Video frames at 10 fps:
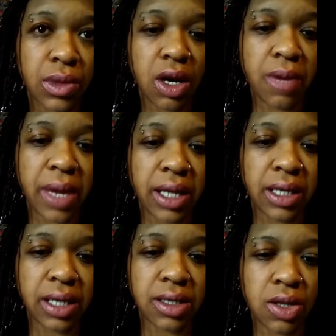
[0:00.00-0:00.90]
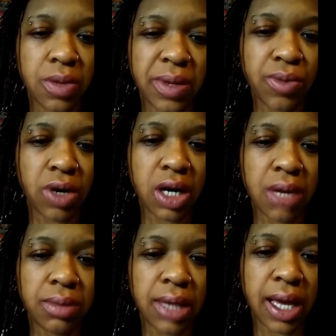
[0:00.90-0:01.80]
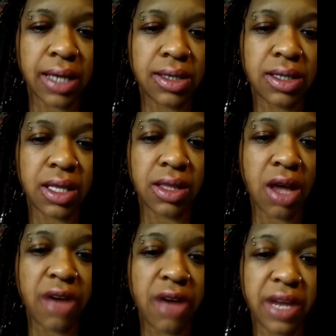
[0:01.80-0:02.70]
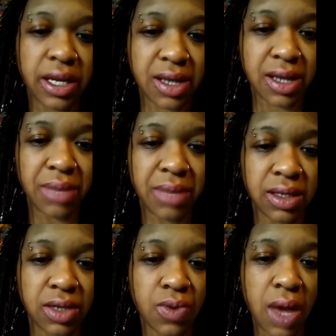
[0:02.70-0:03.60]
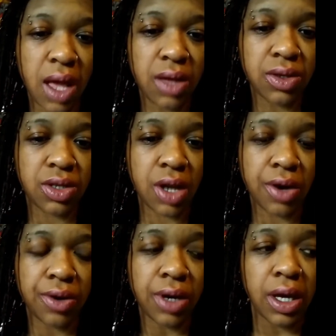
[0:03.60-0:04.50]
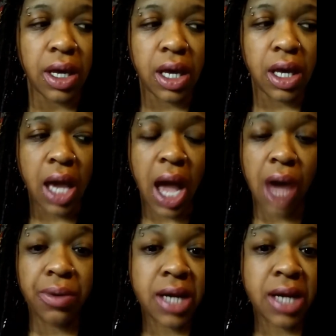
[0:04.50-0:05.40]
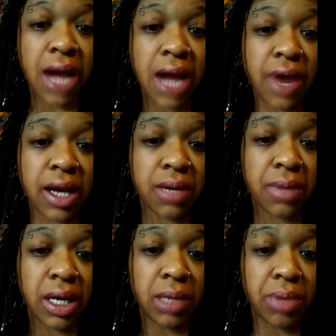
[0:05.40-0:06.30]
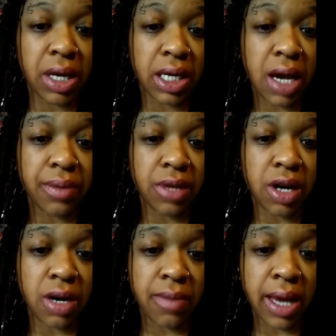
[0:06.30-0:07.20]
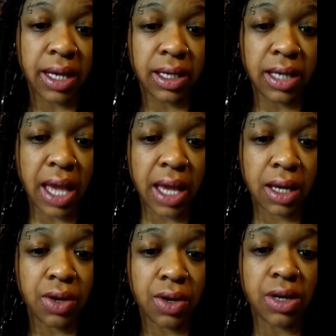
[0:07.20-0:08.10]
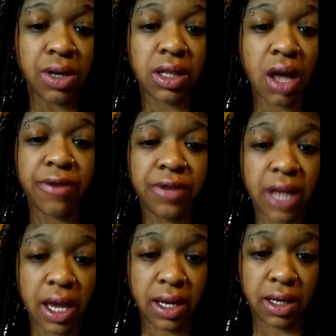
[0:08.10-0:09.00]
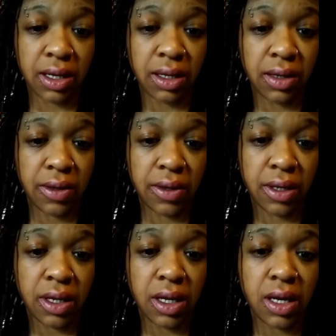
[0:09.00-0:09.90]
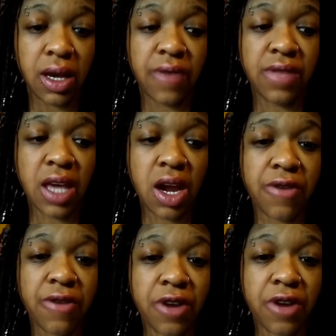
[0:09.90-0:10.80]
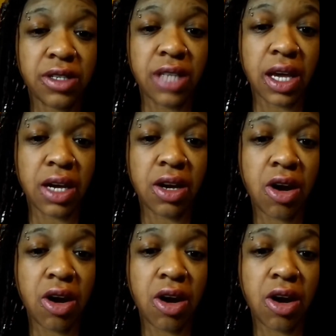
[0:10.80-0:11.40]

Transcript: Hermetic deck is a little bit more complex. The Thoth deck is complex as well. So I would not recommend picking up the Hermetic deck or the Thoth deck if they are your first deck of